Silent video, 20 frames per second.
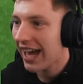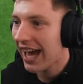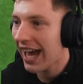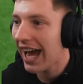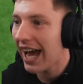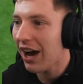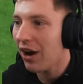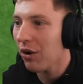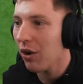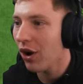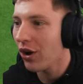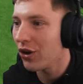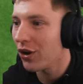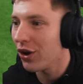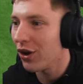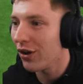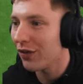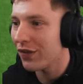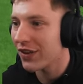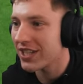How on
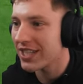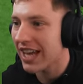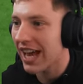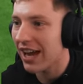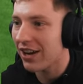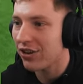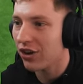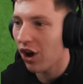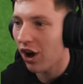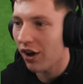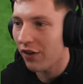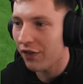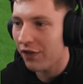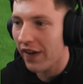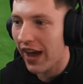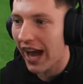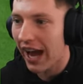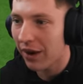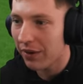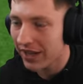earth is that not a
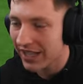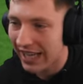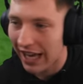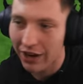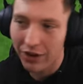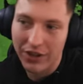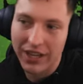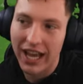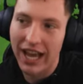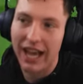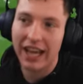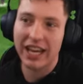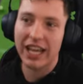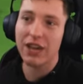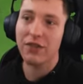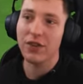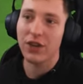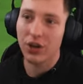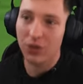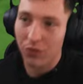foul? A yellow card,
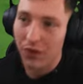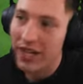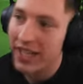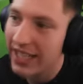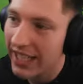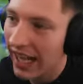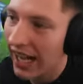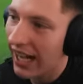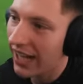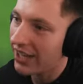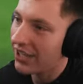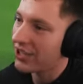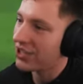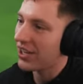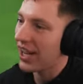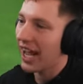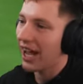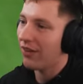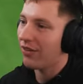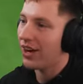even a red card,
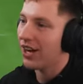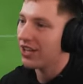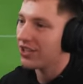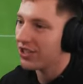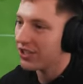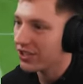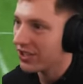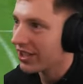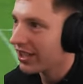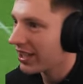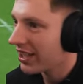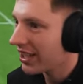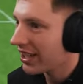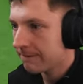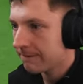is outrageous.